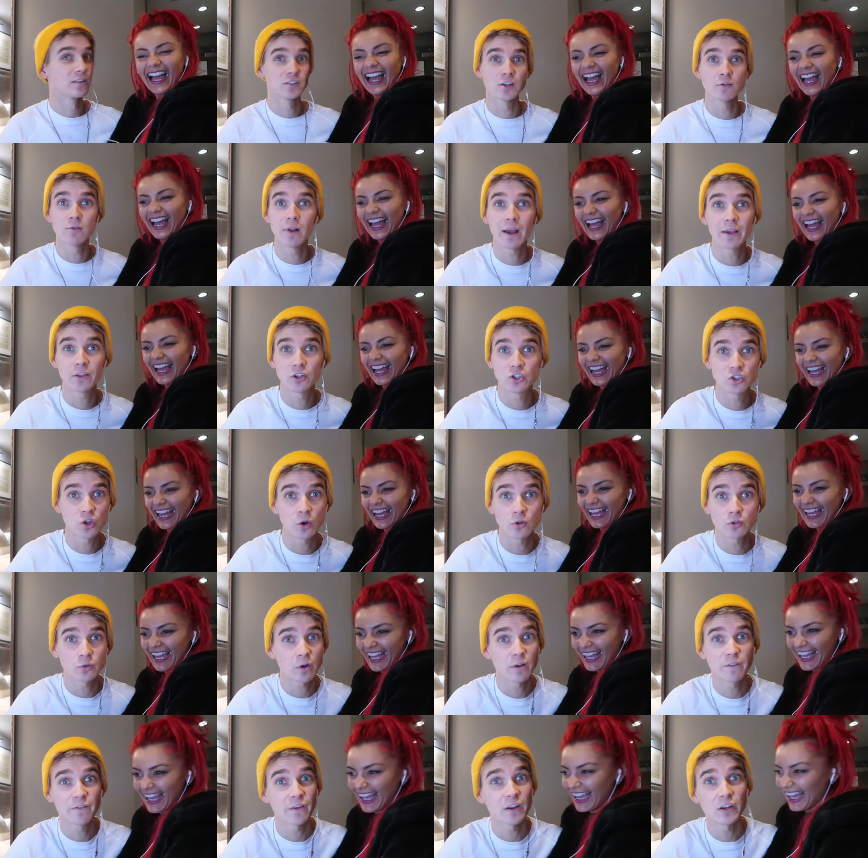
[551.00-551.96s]
Speaker 1: Too late, the
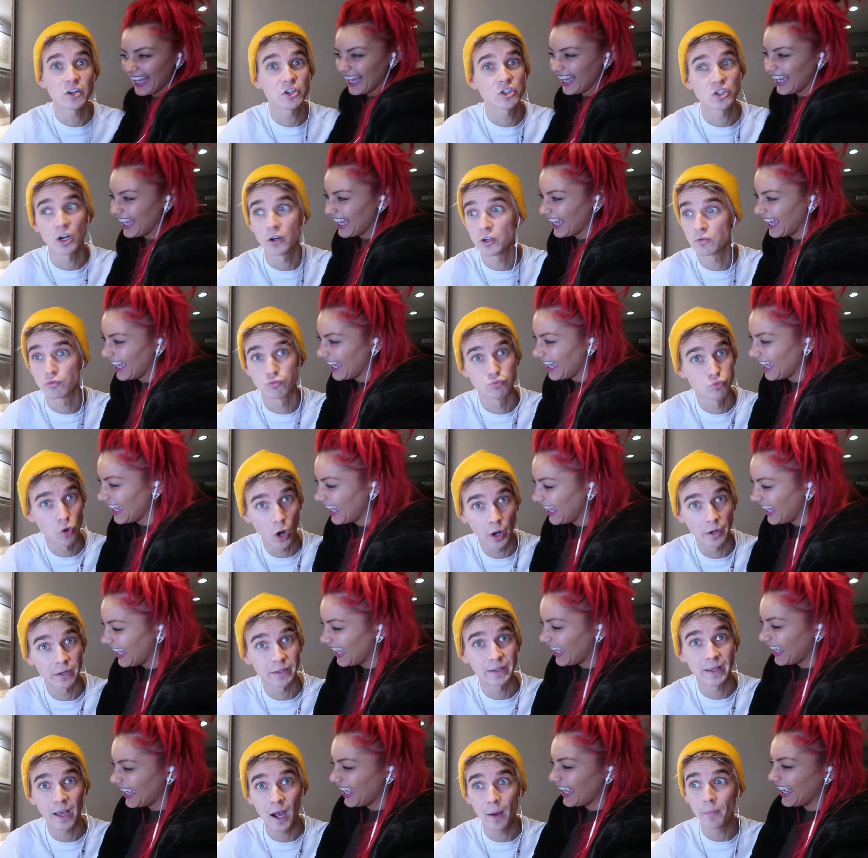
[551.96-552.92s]
song's already finished, Joe. Just
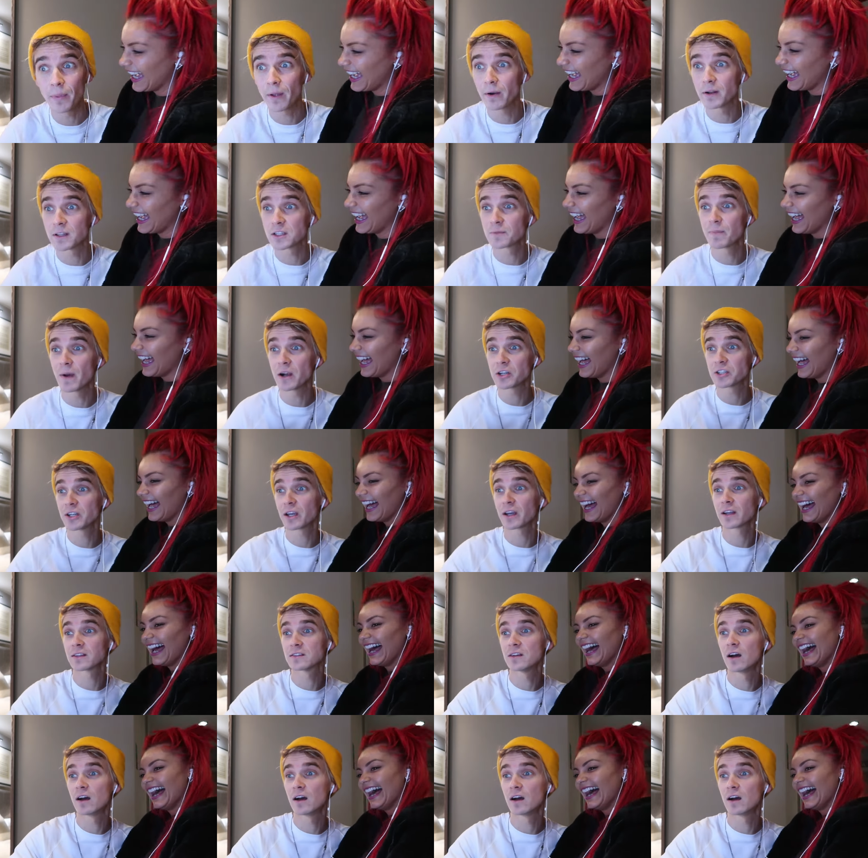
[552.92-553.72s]
run and get up there and smash that